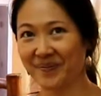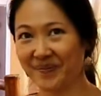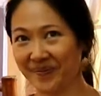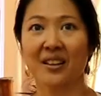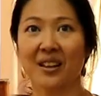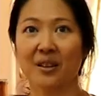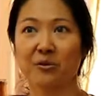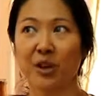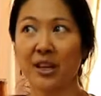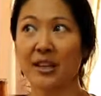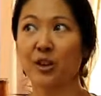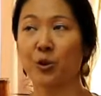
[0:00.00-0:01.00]
Like
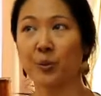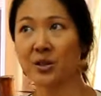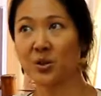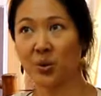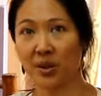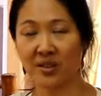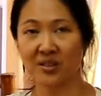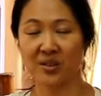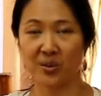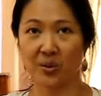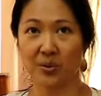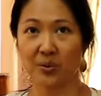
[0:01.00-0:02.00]
Reiki opened doors
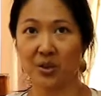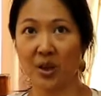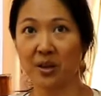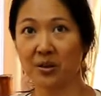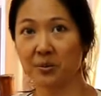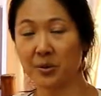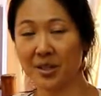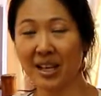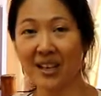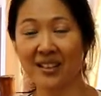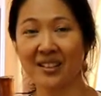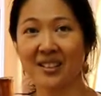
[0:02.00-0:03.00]
to other
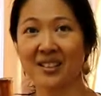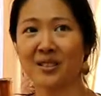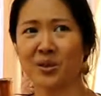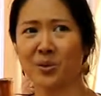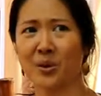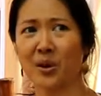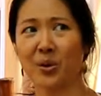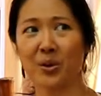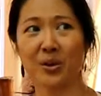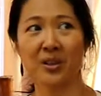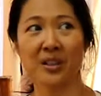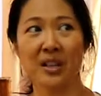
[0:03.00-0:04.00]
modalities, to a
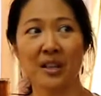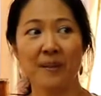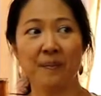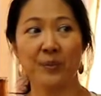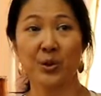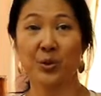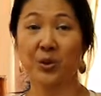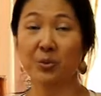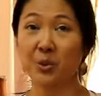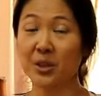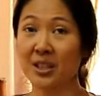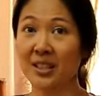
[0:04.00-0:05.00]
whole new
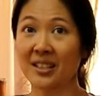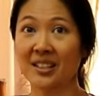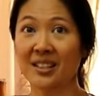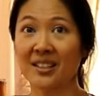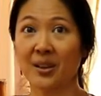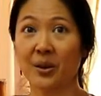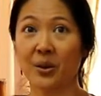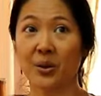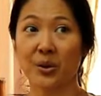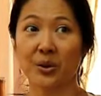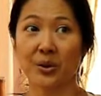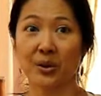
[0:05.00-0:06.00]
community,
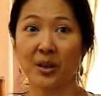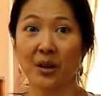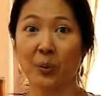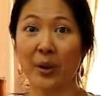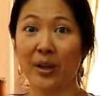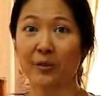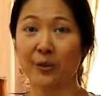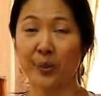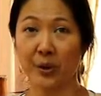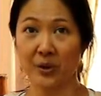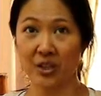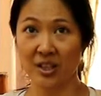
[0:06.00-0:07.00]
a way of
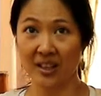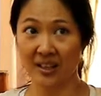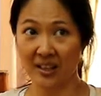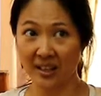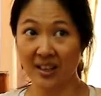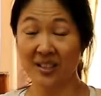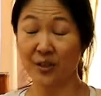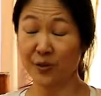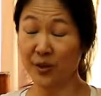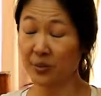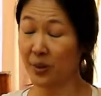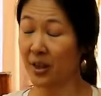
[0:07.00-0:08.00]
approaching,
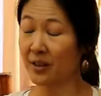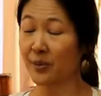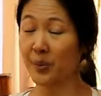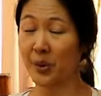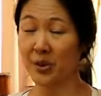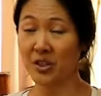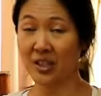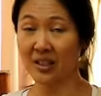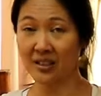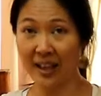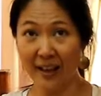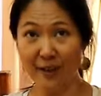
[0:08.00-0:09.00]
different way of
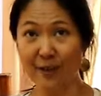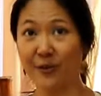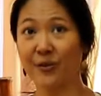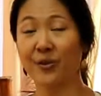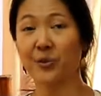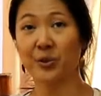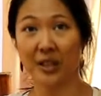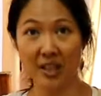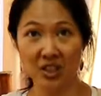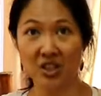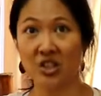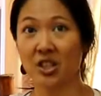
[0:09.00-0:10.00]
approaching life,
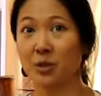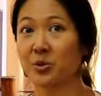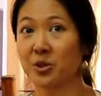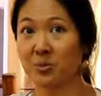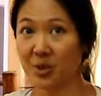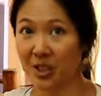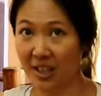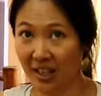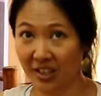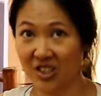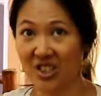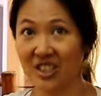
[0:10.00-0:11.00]
relationships,
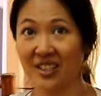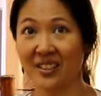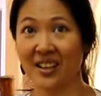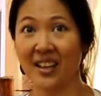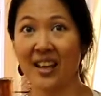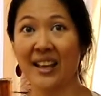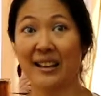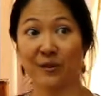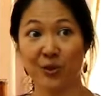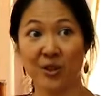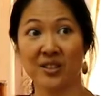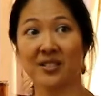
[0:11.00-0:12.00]
communication, and
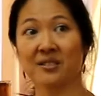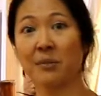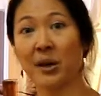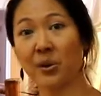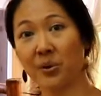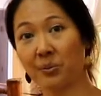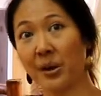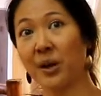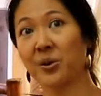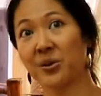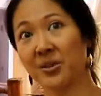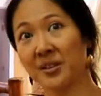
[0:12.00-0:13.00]
of course my
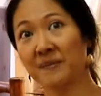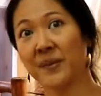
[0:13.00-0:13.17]
own